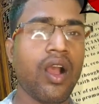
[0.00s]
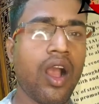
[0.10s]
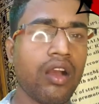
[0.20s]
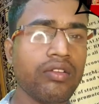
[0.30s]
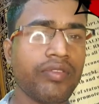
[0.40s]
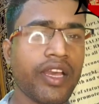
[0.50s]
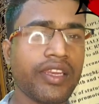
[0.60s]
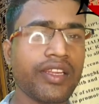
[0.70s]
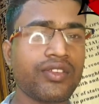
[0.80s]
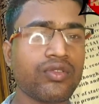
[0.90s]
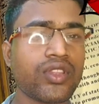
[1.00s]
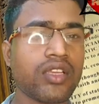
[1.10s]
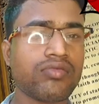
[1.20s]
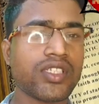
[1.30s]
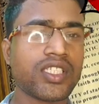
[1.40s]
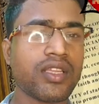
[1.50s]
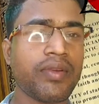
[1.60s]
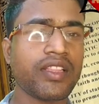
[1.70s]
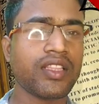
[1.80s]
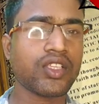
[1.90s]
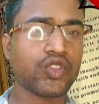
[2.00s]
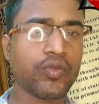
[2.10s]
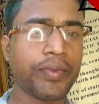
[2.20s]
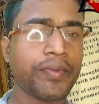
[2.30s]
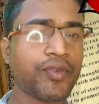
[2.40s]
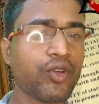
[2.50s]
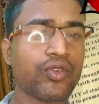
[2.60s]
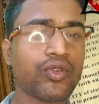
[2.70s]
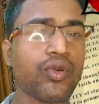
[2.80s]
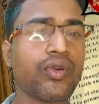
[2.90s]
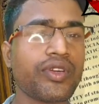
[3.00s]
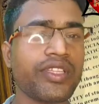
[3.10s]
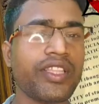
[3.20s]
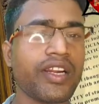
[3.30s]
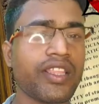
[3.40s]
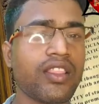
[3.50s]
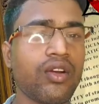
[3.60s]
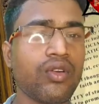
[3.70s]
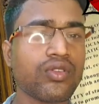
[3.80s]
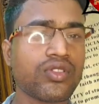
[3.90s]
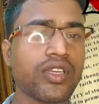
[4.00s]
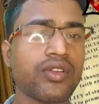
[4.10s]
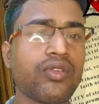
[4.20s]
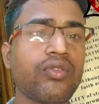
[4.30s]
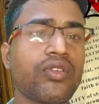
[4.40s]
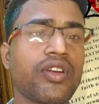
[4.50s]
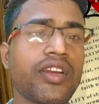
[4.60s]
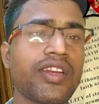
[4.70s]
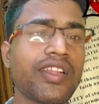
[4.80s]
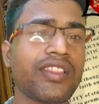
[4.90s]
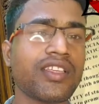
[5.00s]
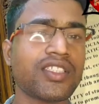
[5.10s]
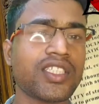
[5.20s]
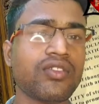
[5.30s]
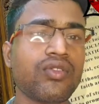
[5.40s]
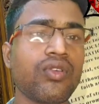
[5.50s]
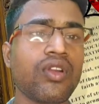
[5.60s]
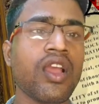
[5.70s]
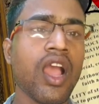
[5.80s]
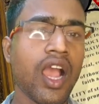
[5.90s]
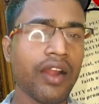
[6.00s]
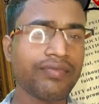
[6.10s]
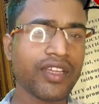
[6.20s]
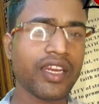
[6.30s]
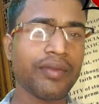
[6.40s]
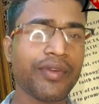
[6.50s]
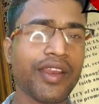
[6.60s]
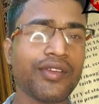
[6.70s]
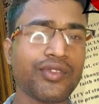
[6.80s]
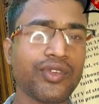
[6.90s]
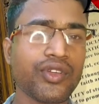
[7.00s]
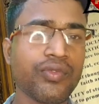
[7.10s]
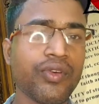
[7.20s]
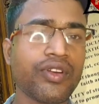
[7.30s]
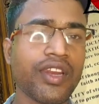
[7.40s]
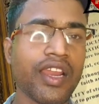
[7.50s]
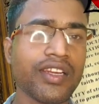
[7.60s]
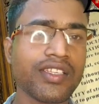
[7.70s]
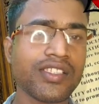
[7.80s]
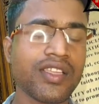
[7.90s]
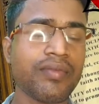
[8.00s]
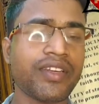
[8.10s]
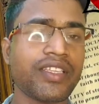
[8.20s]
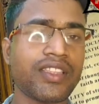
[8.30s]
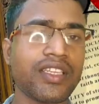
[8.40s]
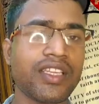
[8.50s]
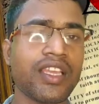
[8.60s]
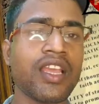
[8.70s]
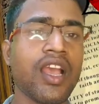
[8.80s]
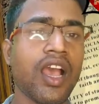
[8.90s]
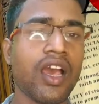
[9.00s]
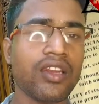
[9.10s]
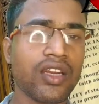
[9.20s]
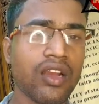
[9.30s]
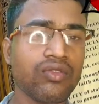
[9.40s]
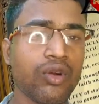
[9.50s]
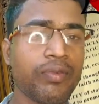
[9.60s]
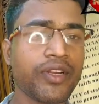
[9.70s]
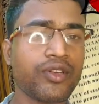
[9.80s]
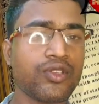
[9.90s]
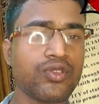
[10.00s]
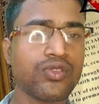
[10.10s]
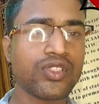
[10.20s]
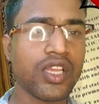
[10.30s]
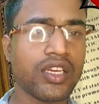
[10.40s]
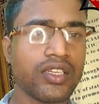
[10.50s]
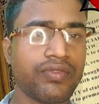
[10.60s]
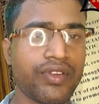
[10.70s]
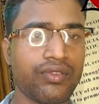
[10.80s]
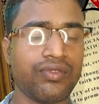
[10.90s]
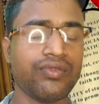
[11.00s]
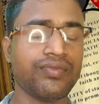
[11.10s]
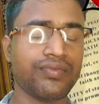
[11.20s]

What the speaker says: However, in 2007, the Supreme Court ruled that the laws included in this schedule after April 24, 1973 are now open to judicial review.